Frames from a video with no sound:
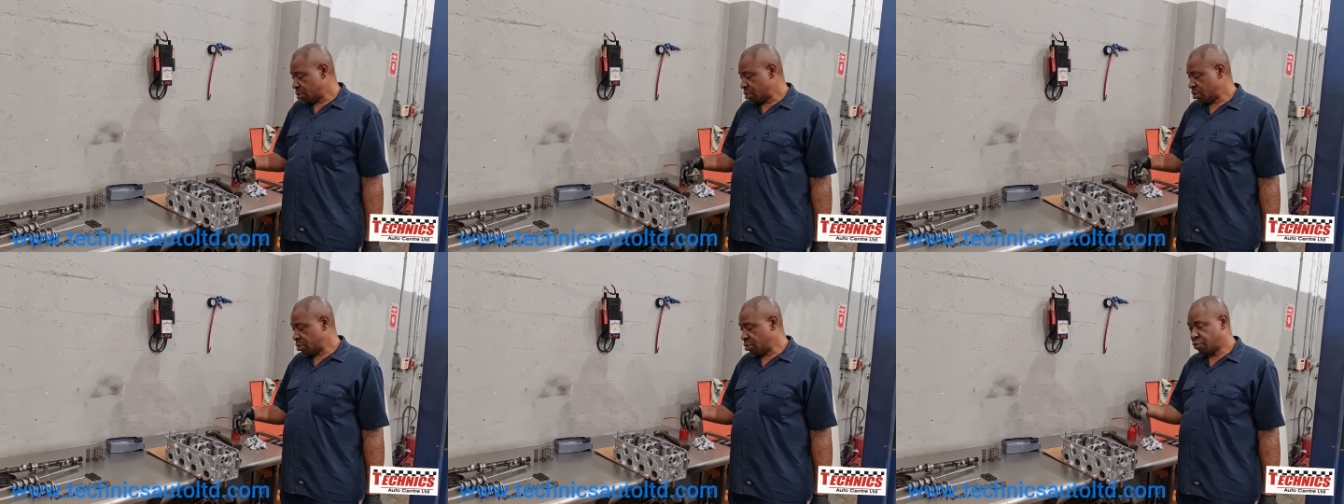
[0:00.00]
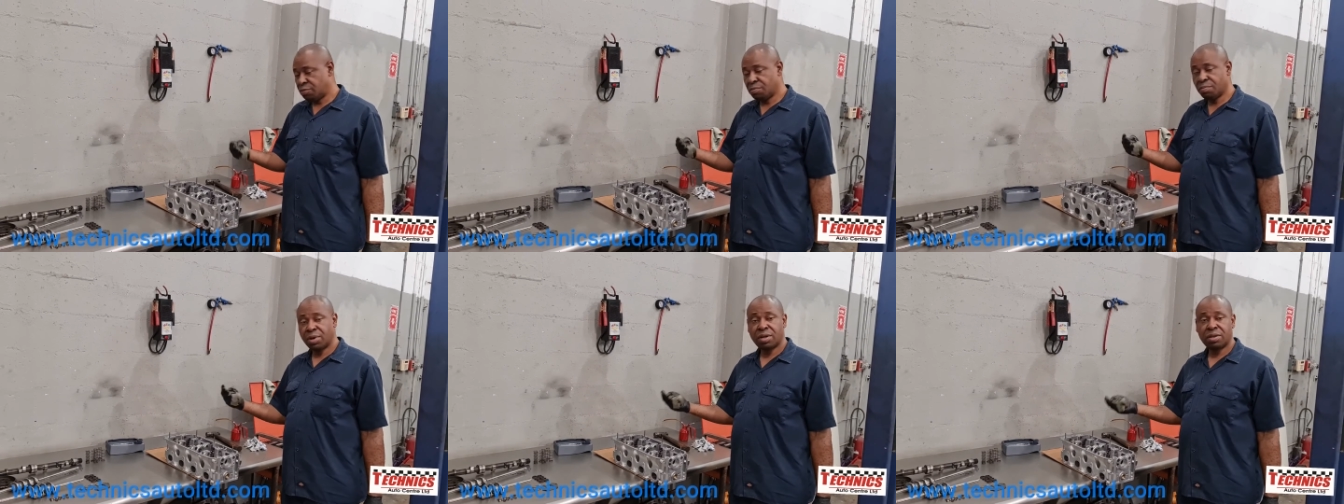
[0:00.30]

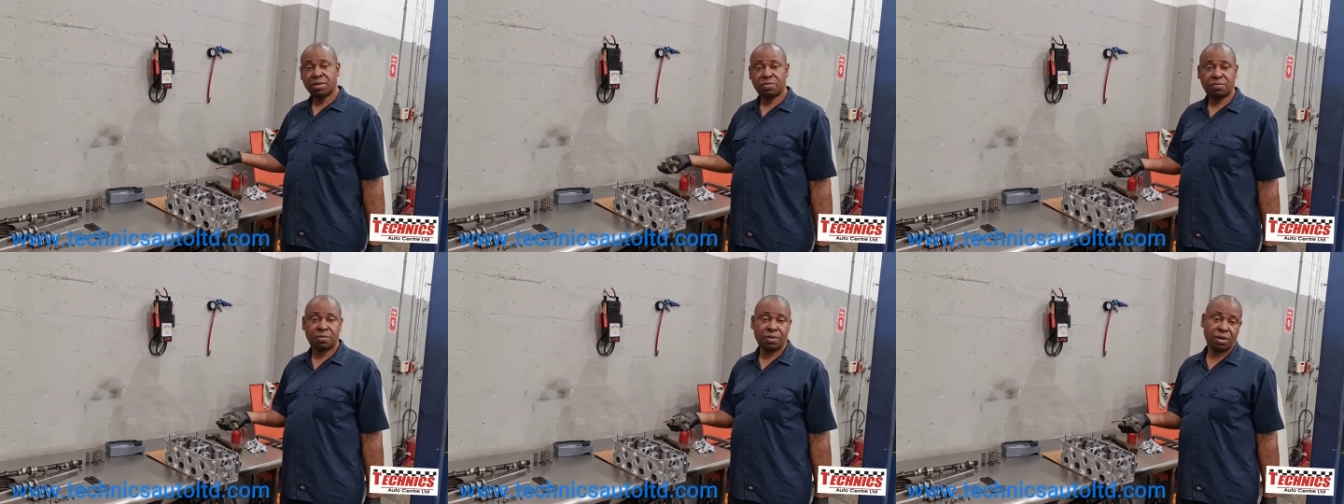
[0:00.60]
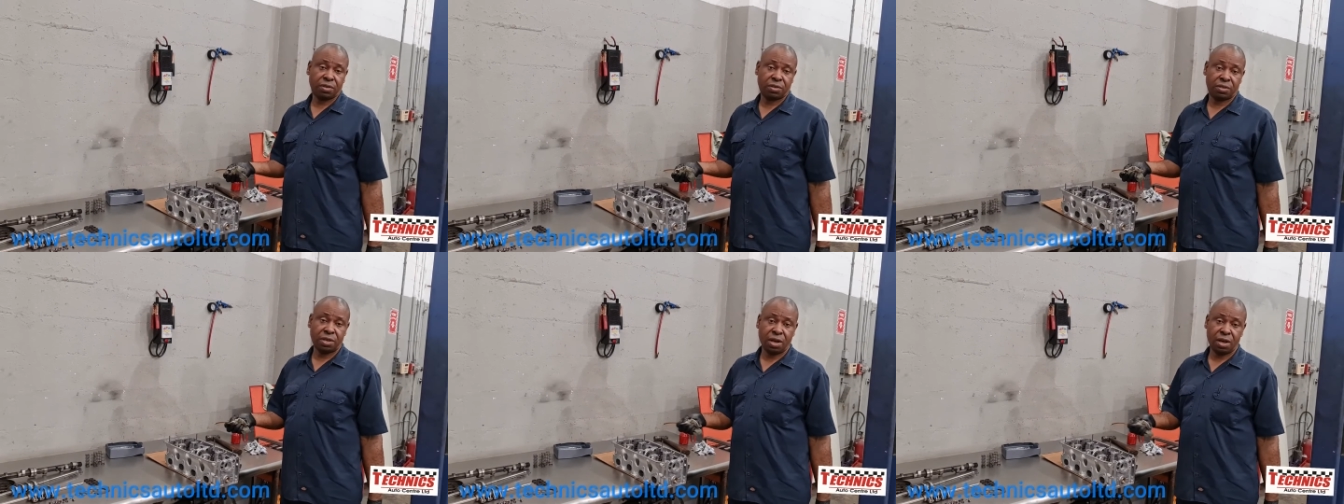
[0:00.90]
Each
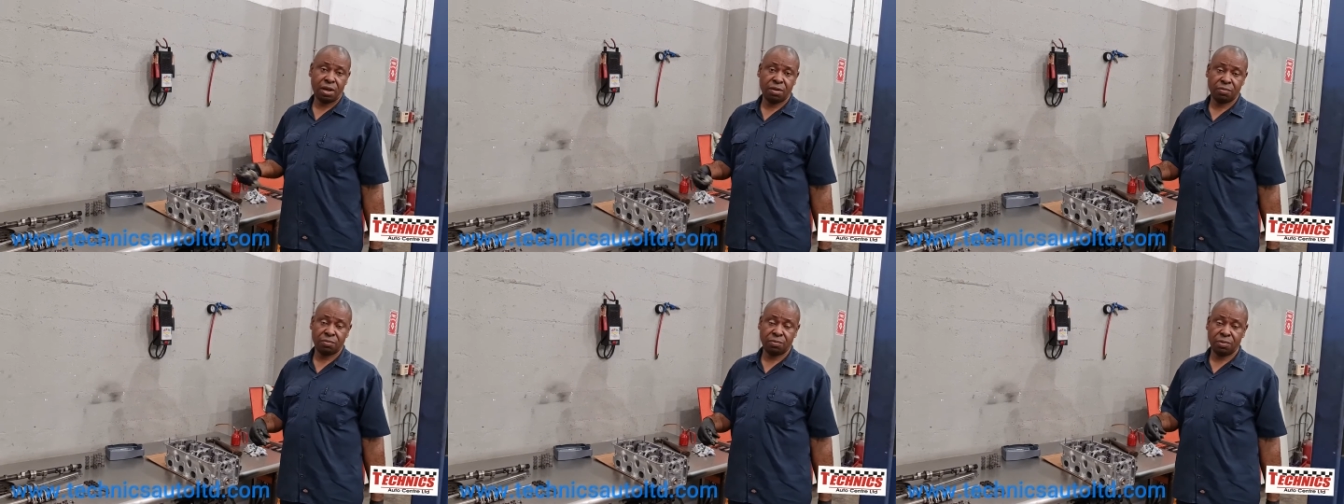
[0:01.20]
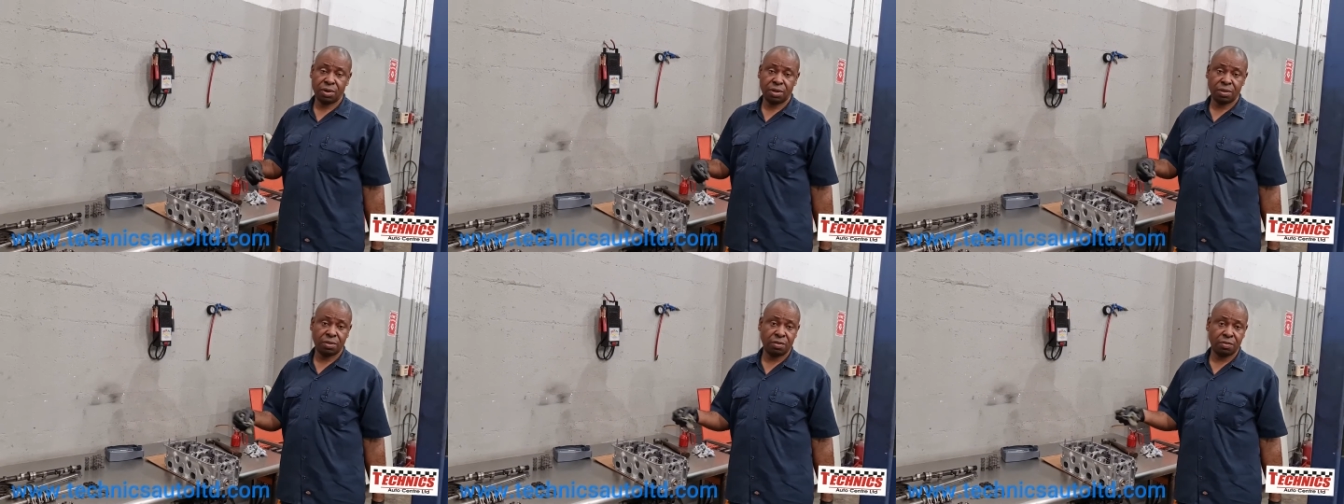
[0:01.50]
manufacturer have
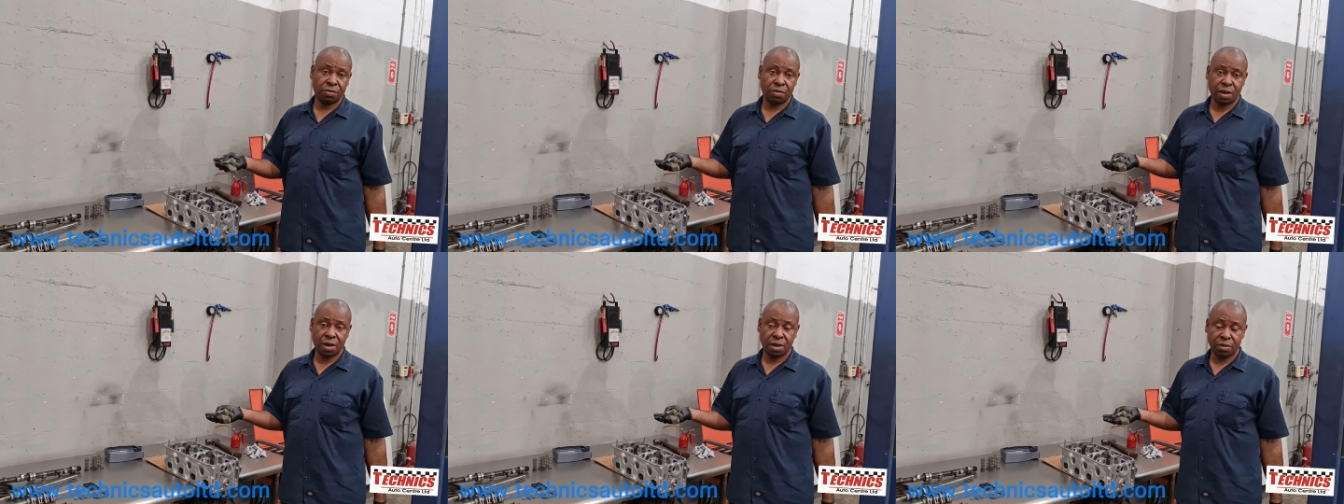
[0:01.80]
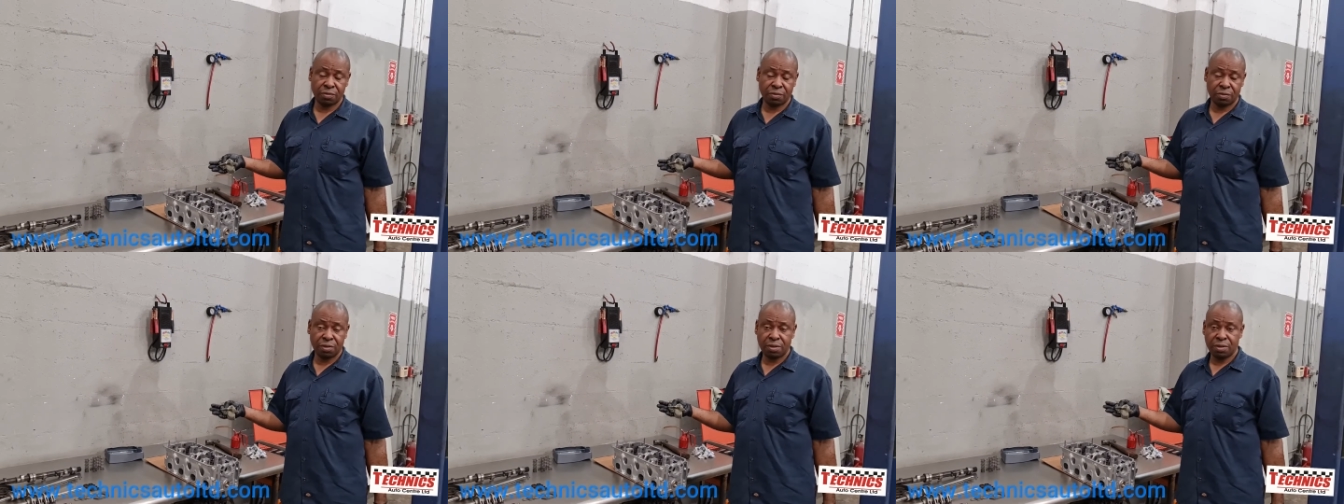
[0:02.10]
one
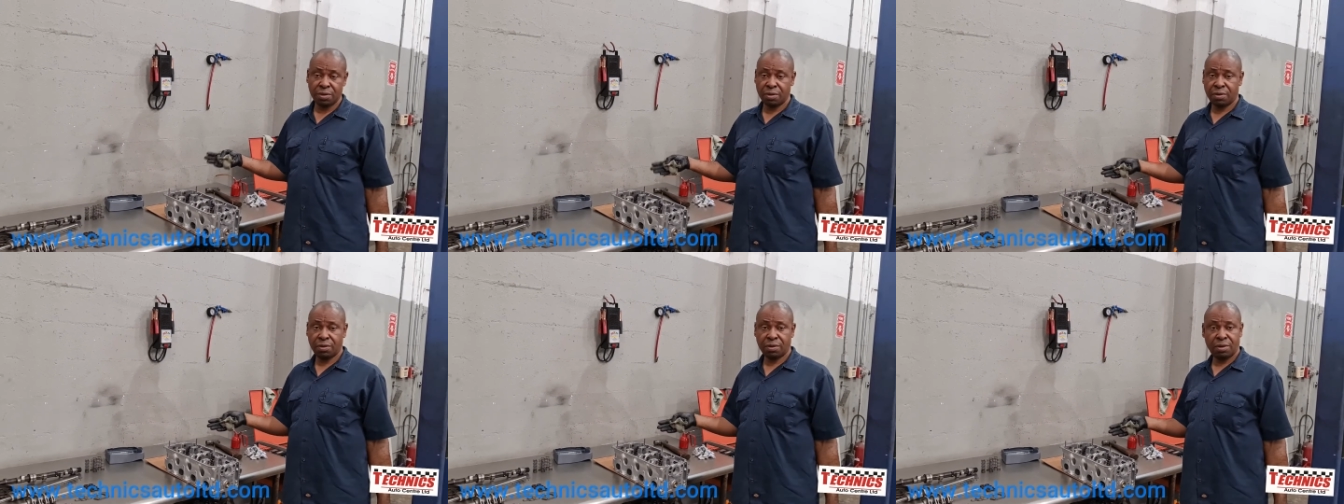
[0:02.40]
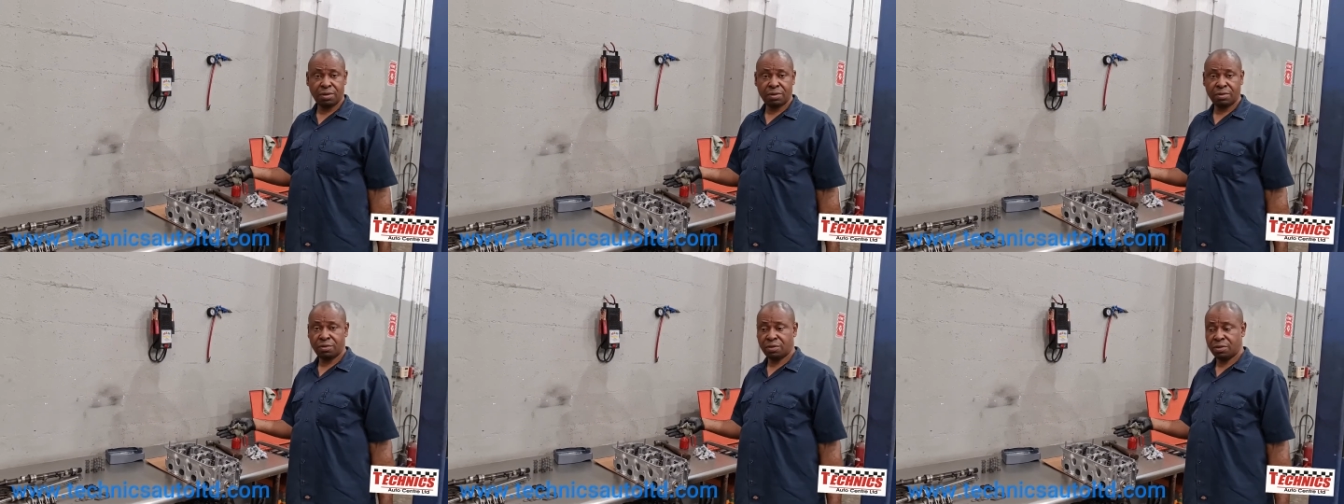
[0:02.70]
design for their
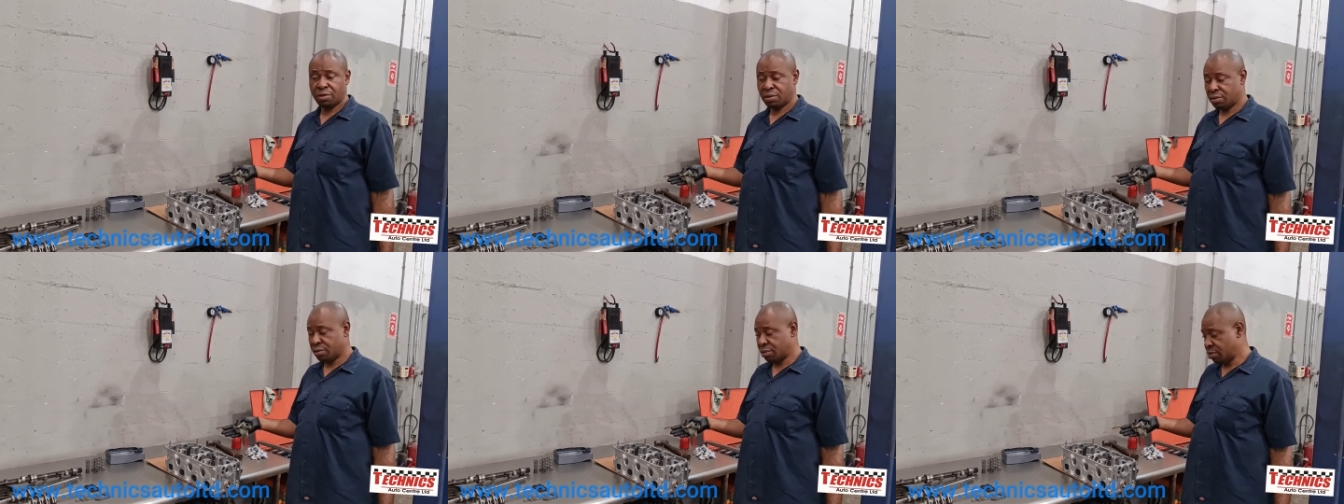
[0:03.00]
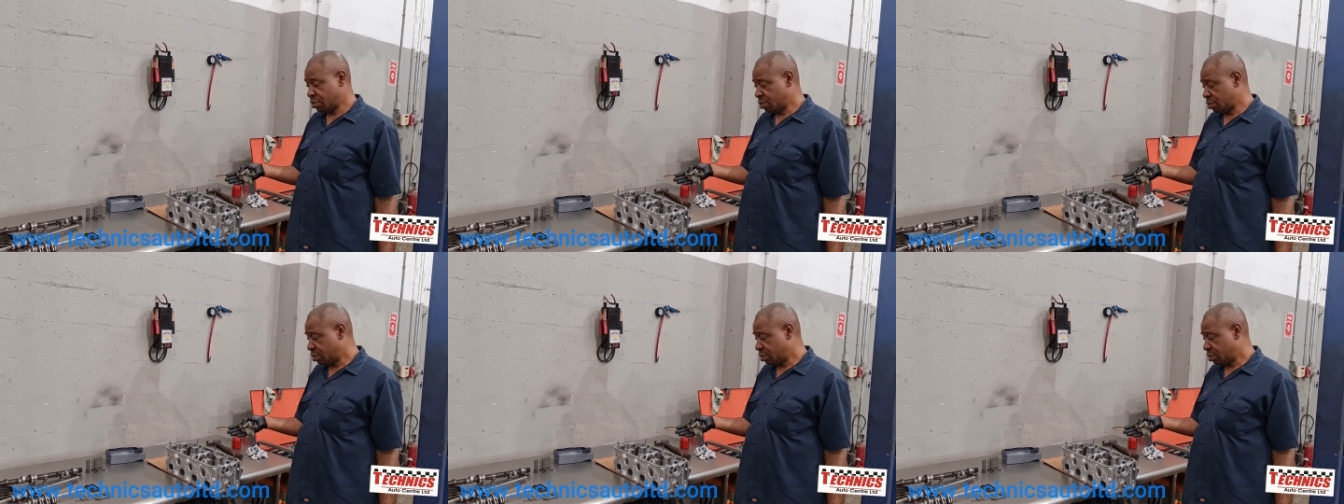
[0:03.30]
engine.